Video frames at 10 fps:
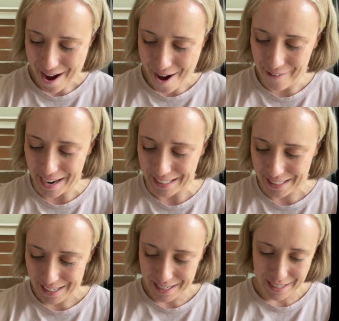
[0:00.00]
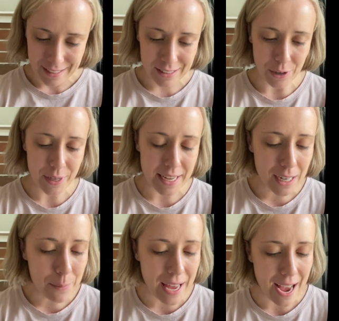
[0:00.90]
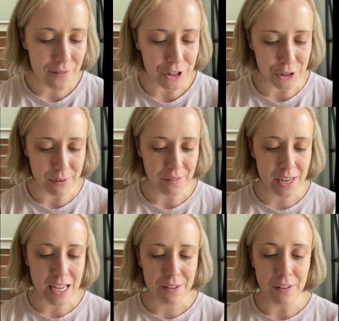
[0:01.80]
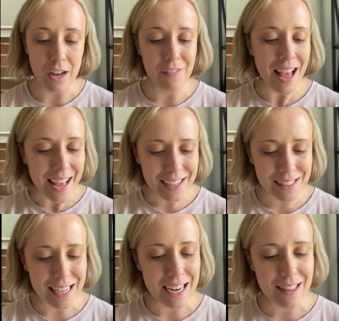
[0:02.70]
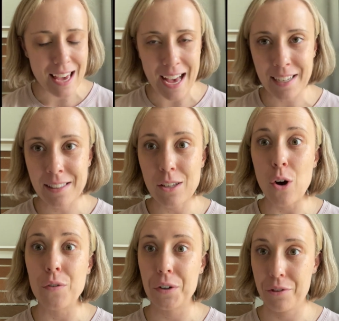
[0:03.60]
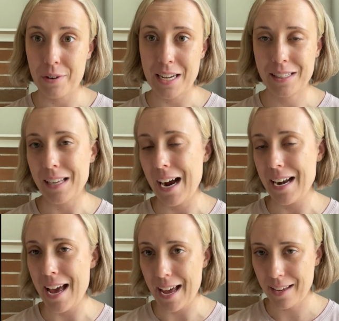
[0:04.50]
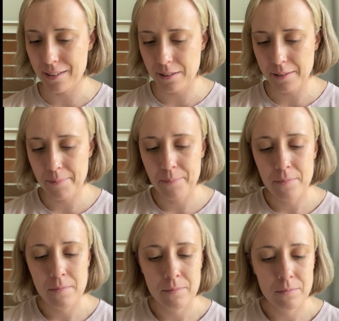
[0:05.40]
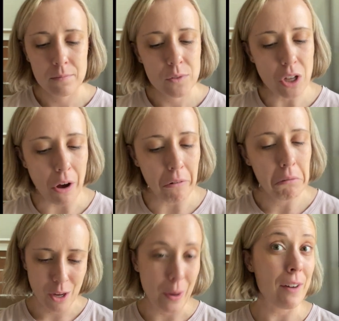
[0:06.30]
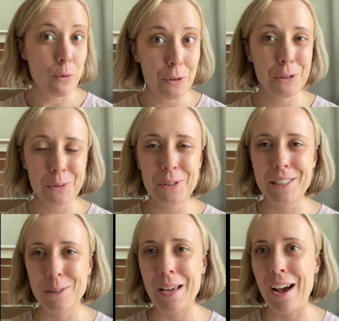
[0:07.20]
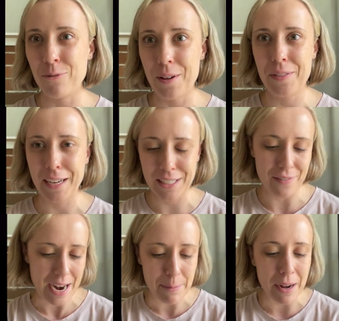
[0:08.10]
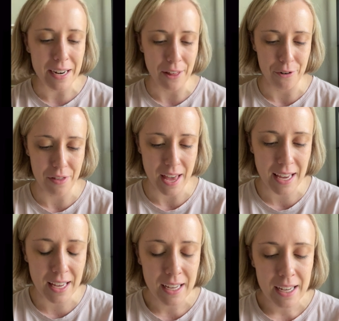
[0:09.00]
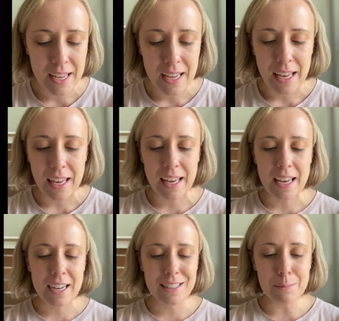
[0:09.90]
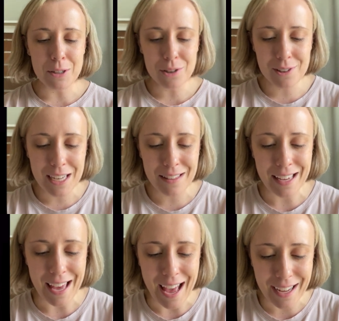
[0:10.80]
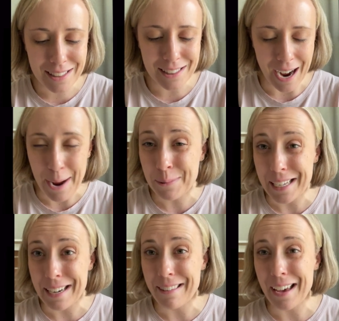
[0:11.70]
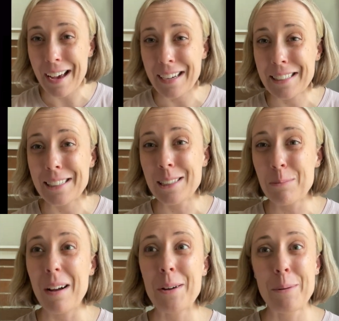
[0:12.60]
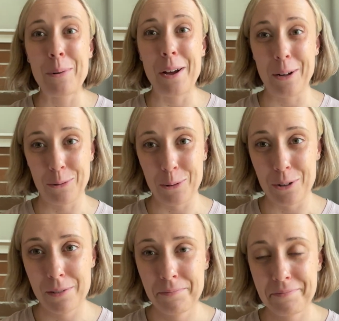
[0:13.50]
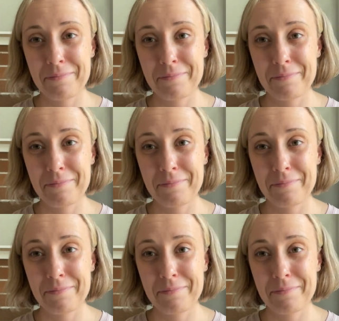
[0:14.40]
All right, so here we have the derivative of x e to the x over 3 sine x. So we have quotient rules since we have one thing divided by another thing. And I'm also seeing like x times e to the x. That's probably a product rule.